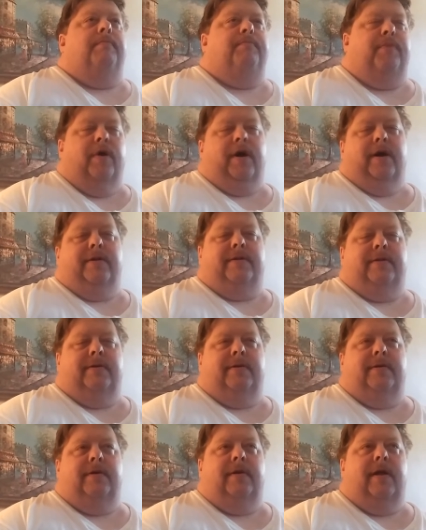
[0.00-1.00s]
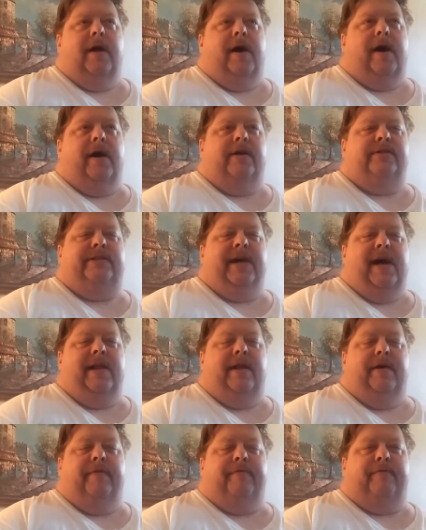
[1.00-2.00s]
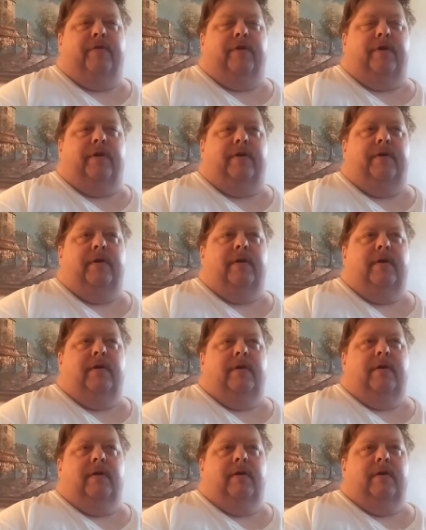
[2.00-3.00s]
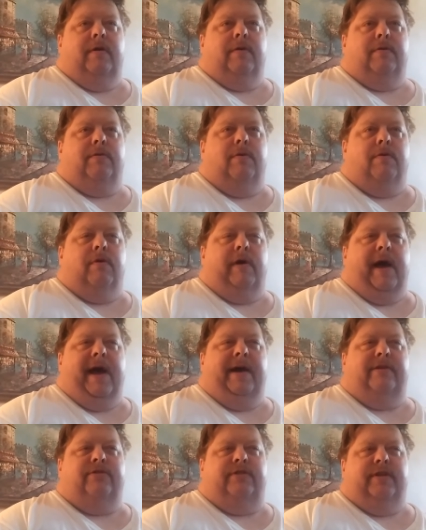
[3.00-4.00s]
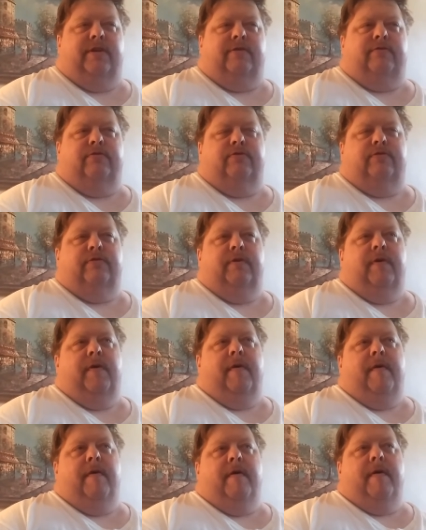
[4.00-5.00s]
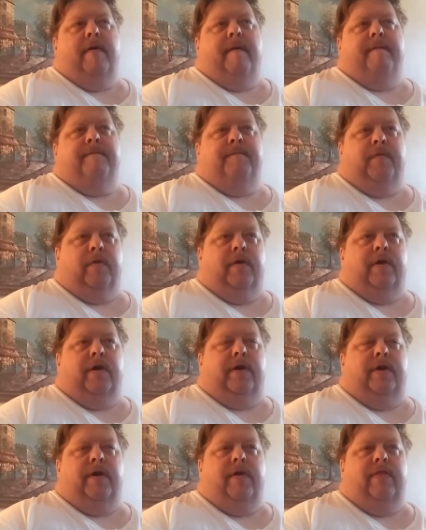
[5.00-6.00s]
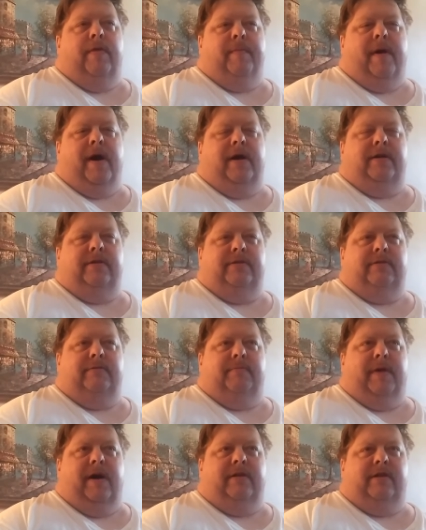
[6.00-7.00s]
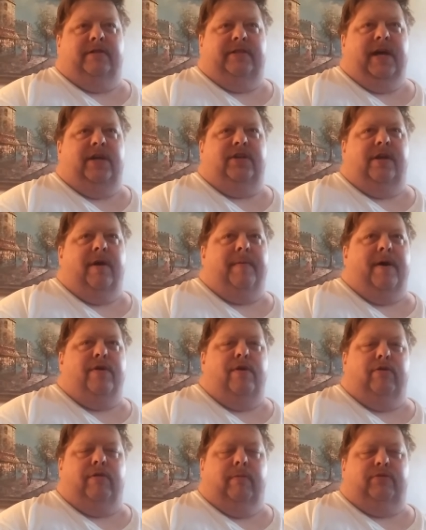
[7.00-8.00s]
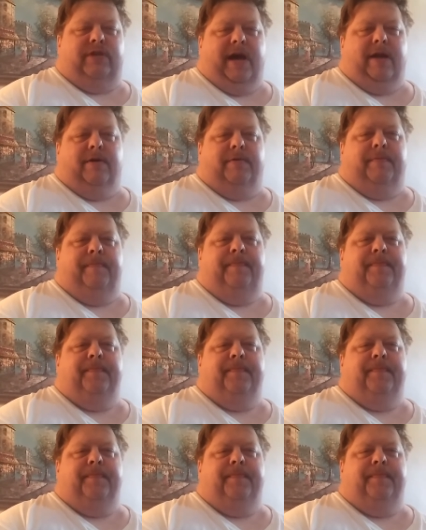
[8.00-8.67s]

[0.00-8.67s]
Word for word: But I signed up for Google AdSense for the mon monetization on my YouTube channel.